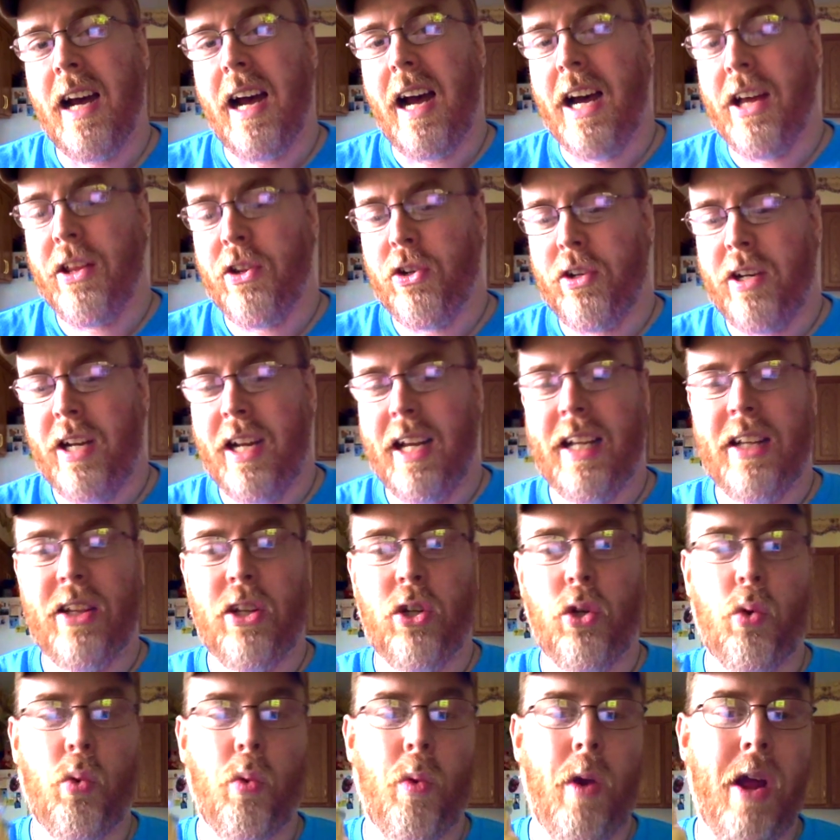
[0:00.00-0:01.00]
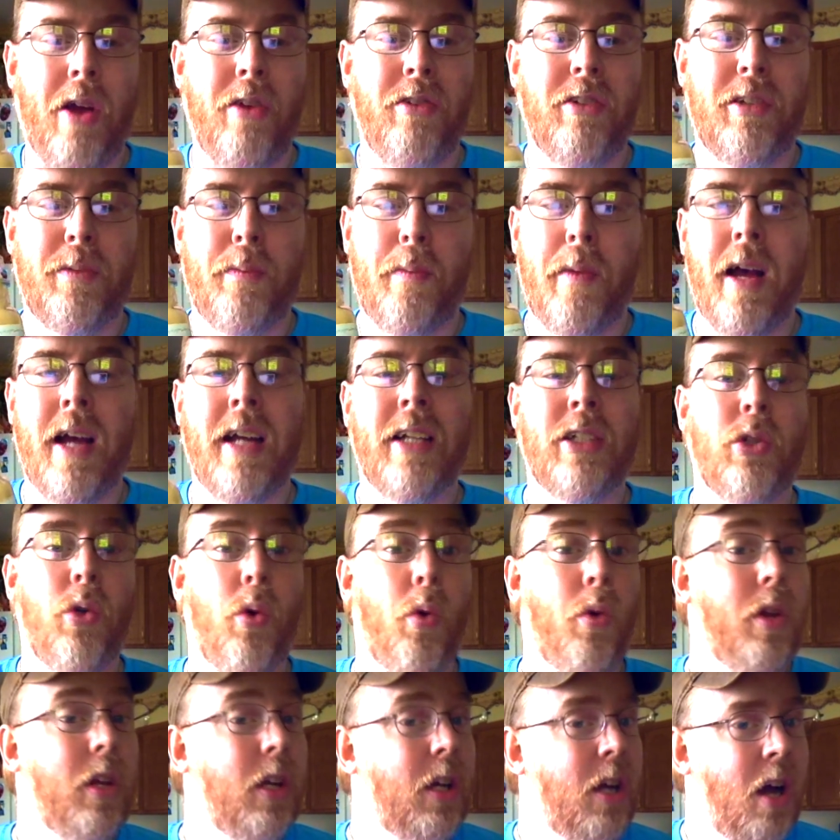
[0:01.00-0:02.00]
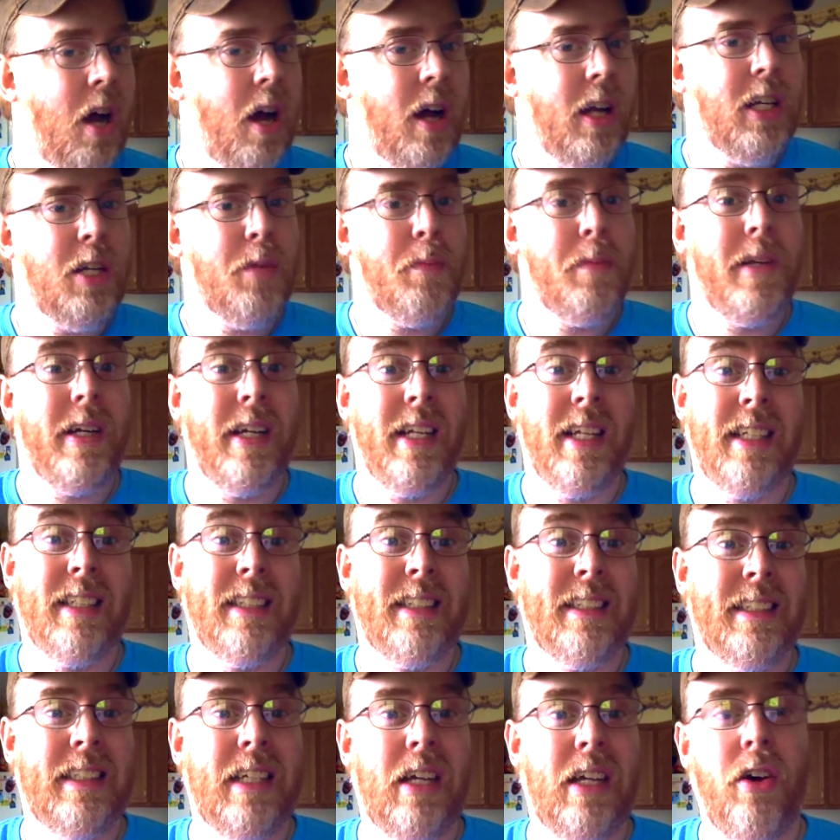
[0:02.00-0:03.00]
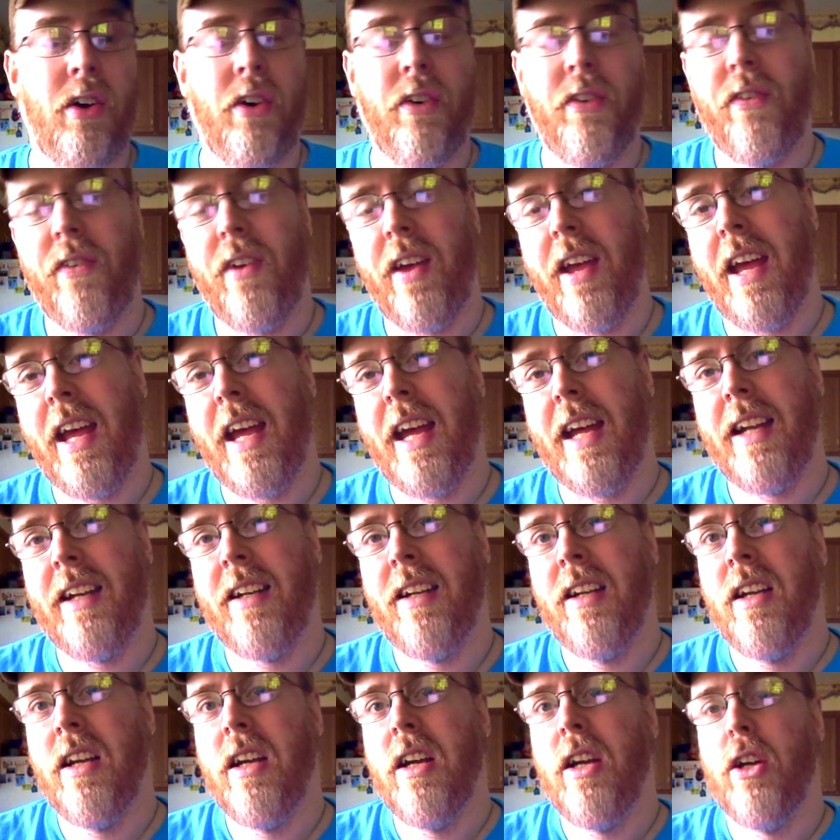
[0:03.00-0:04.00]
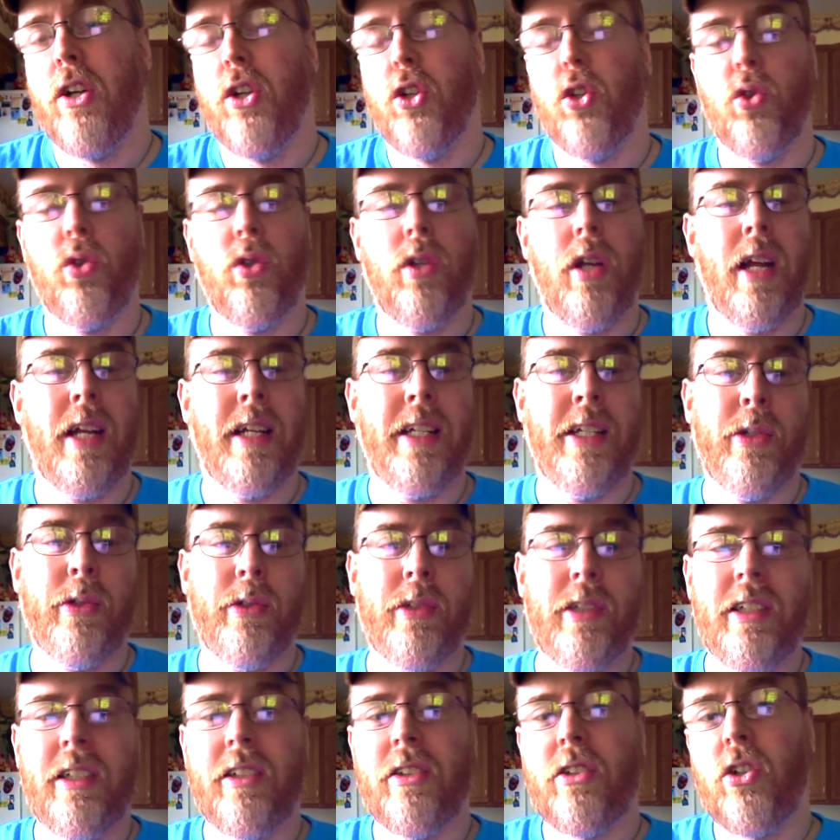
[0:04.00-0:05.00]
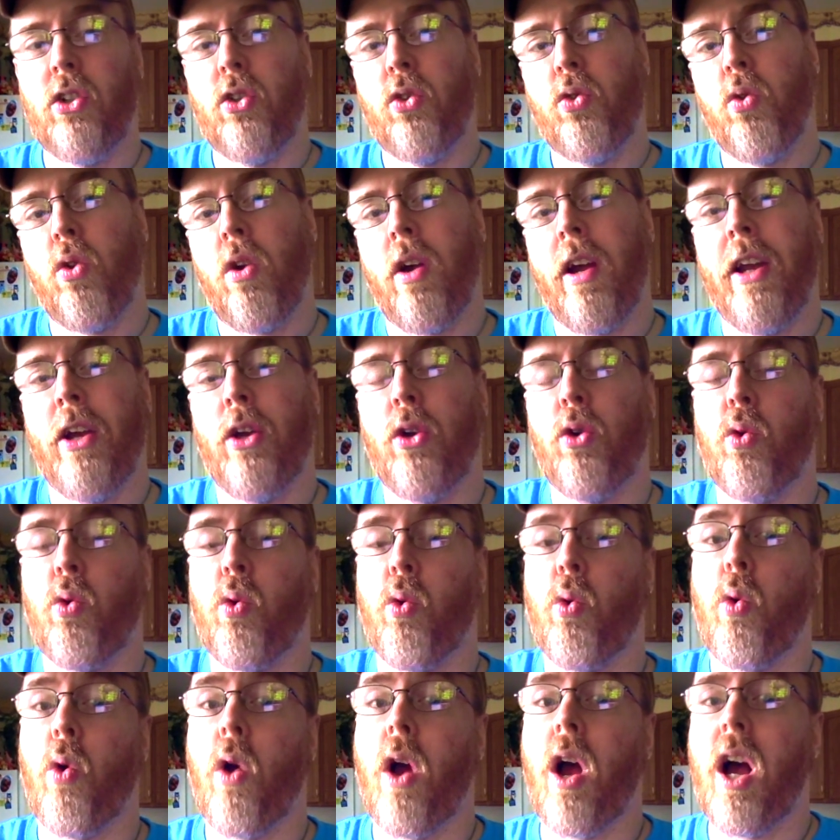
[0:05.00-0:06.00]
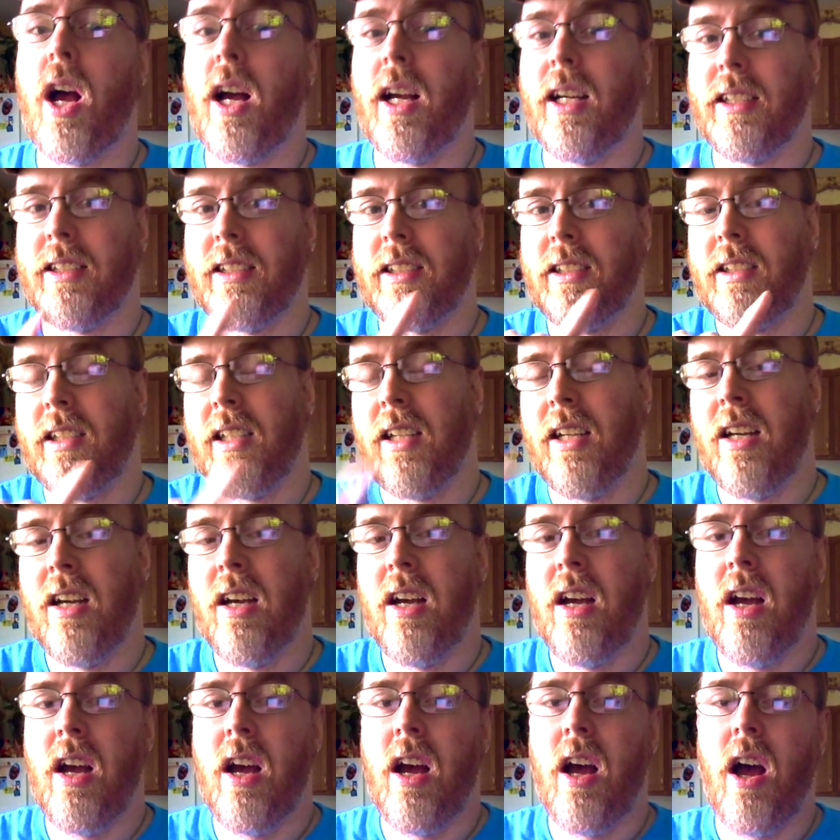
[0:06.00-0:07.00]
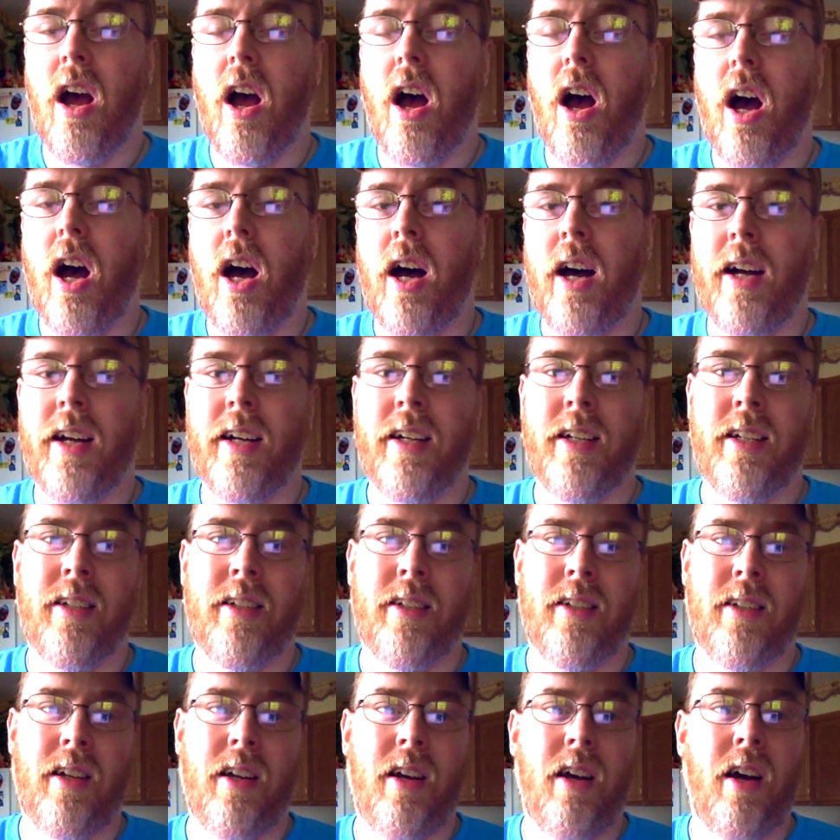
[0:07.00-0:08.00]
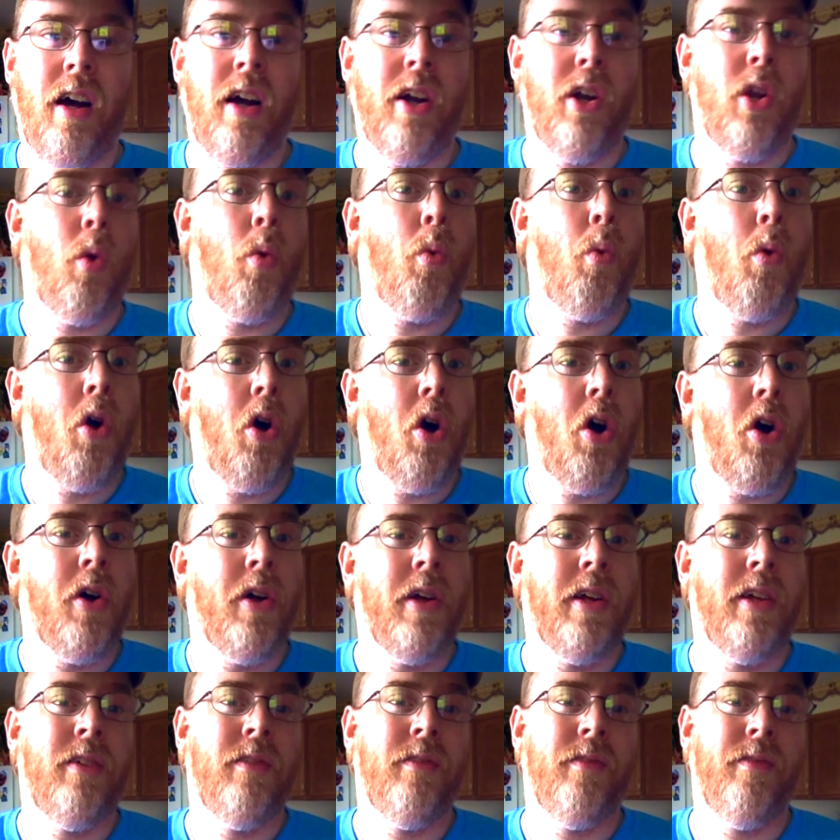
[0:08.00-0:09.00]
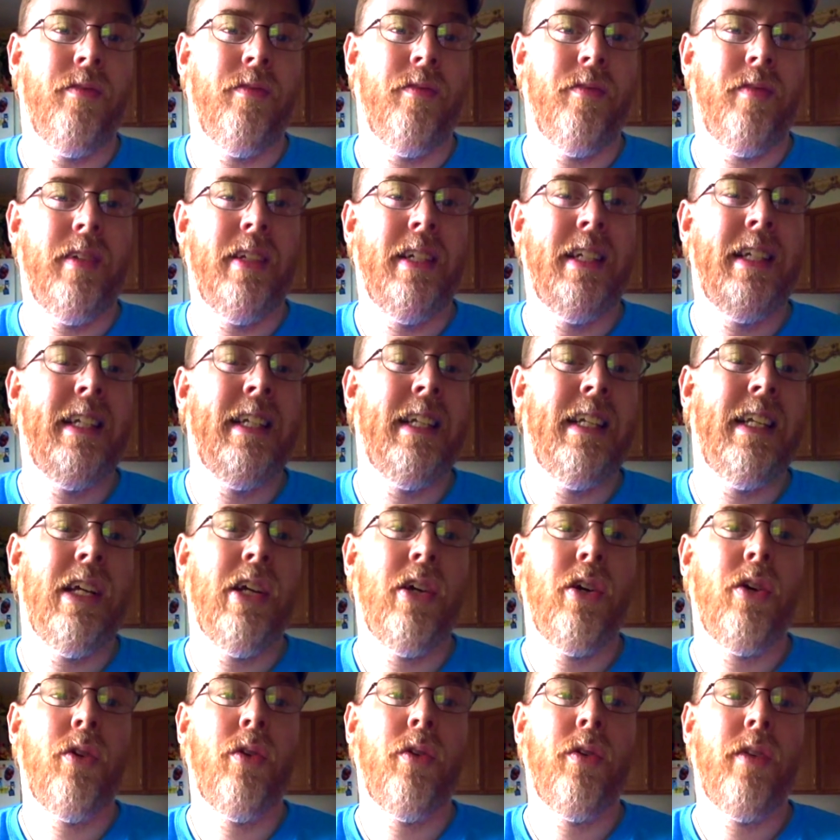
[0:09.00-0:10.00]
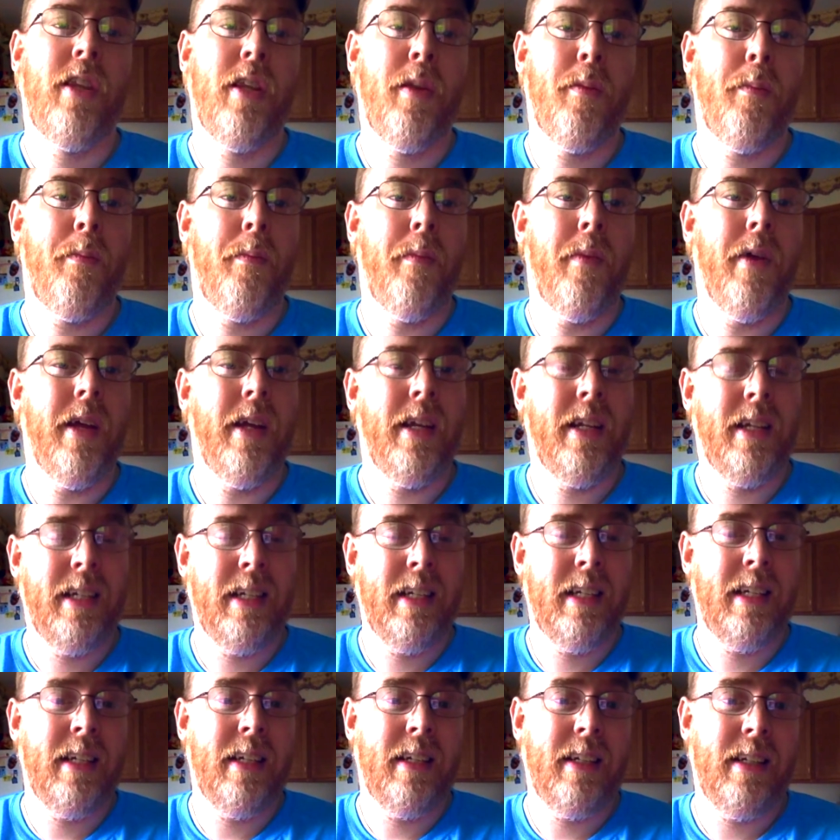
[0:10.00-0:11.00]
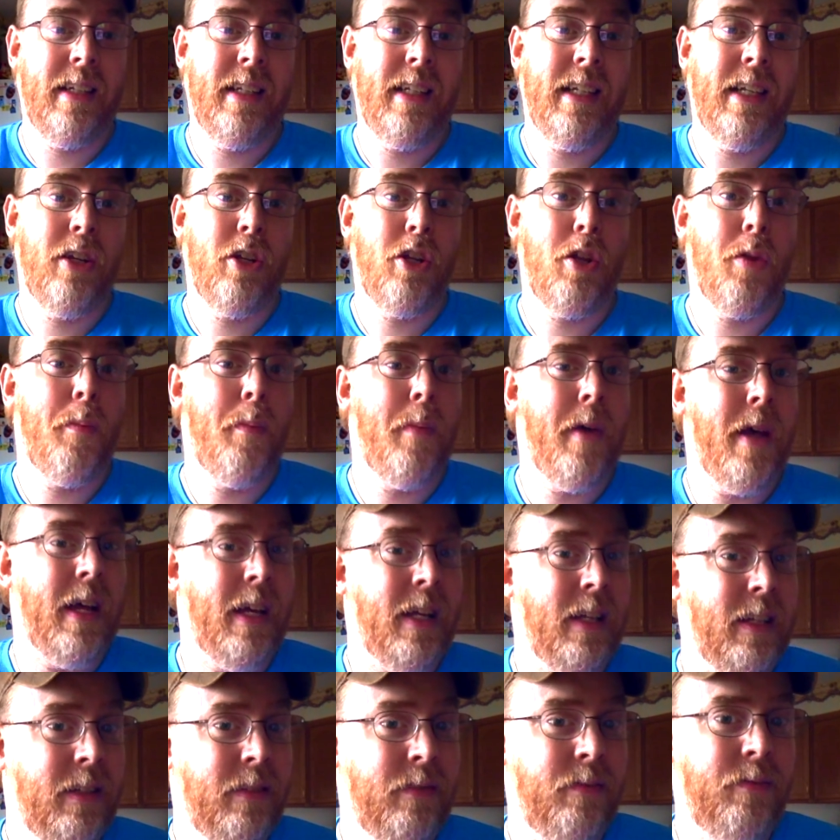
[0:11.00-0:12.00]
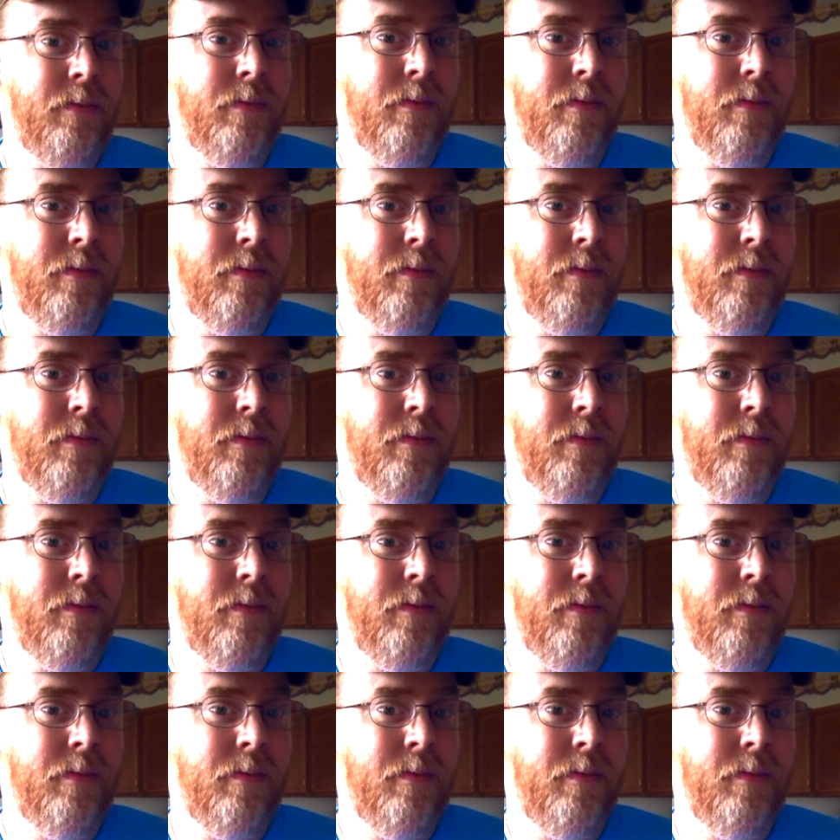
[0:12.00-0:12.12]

either taking the ground spice or the condiment itself and using it to draw a cross on a wall near the bed